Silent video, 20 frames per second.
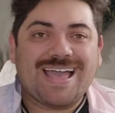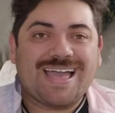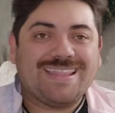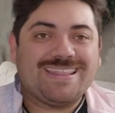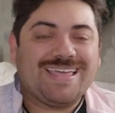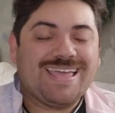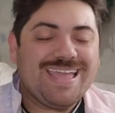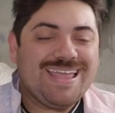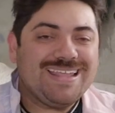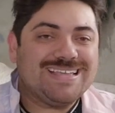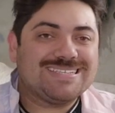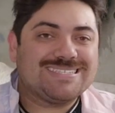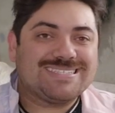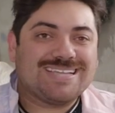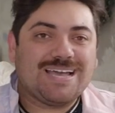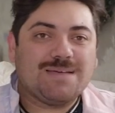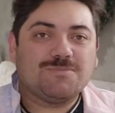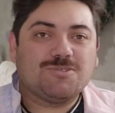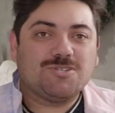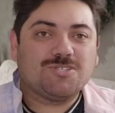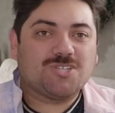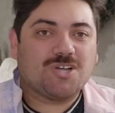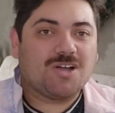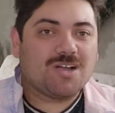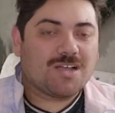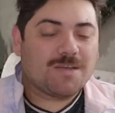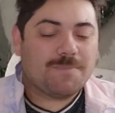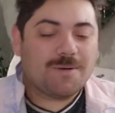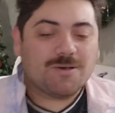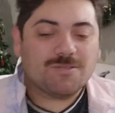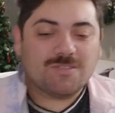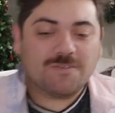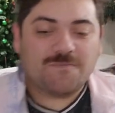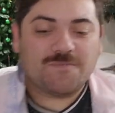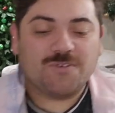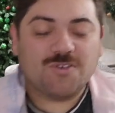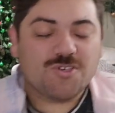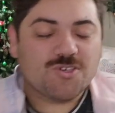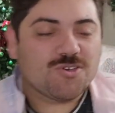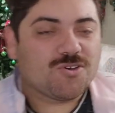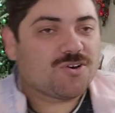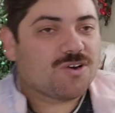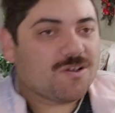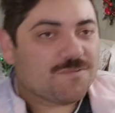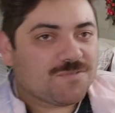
And it is time to talk about the future